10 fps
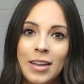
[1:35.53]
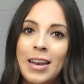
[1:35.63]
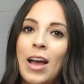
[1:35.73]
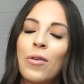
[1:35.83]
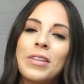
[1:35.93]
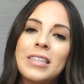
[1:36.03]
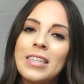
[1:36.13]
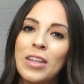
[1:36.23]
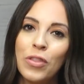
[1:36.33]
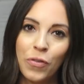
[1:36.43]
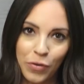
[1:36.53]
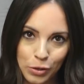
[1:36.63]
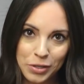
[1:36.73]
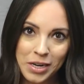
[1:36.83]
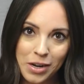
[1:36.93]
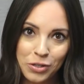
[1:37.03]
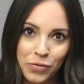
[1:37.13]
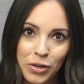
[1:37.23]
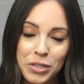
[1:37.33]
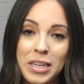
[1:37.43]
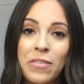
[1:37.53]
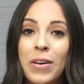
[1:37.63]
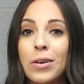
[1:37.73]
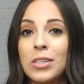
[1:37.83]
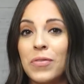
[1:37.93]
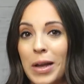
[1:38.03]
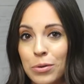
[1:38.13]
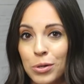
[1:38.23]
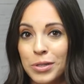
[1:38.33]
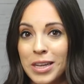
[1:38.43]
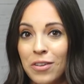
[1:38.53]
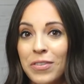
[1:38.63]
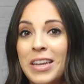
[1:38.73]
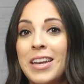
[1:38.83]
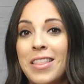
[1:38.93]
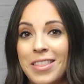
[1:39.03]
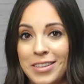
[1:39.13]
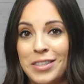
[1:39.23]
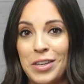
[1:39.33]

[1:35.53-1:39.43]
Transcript: Now, this isn't the first controversy Farrah's found herself in this